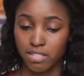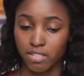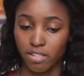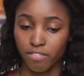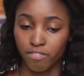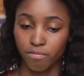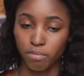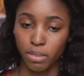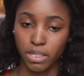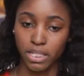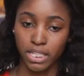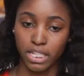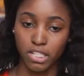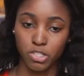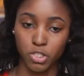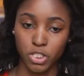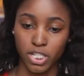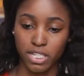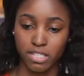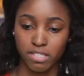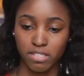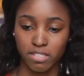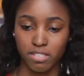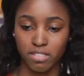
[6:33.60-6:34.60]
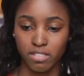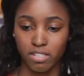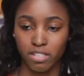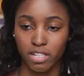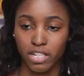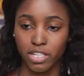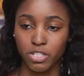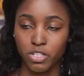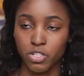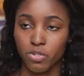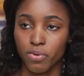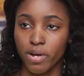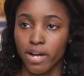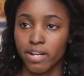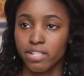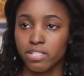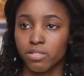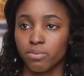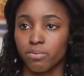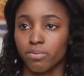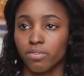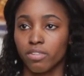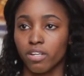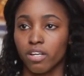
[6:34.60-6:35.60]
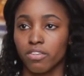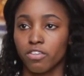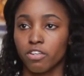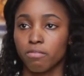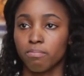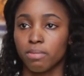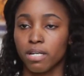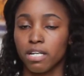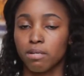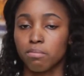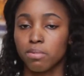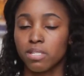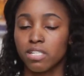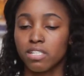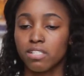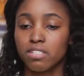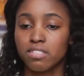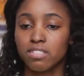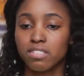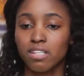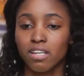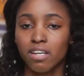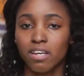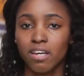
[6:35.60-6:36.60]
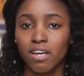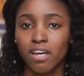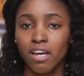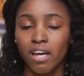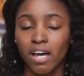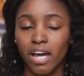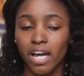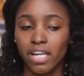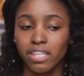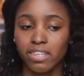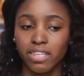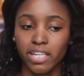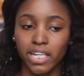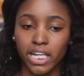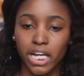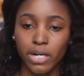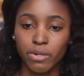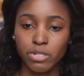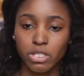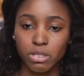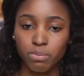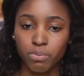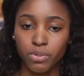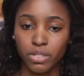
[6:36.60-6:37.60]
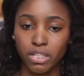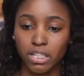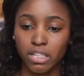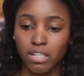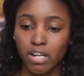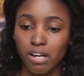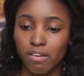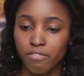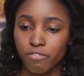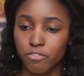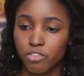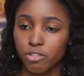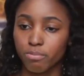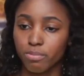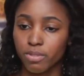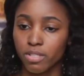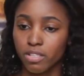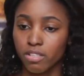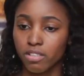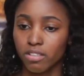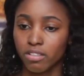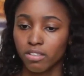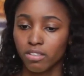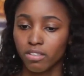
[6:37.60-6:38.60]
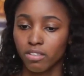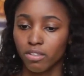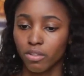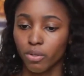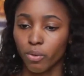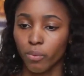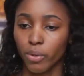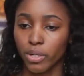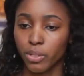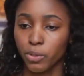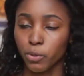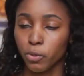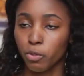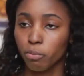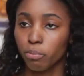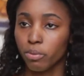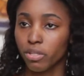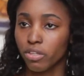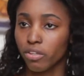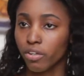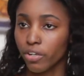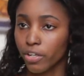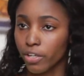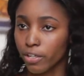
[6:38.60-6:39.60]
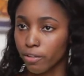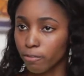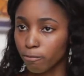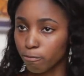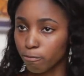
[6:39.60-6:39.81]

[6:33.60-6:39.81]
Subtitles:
of being at Jessie's and interacting with other babies, I think I was pretty comfortable going home with her.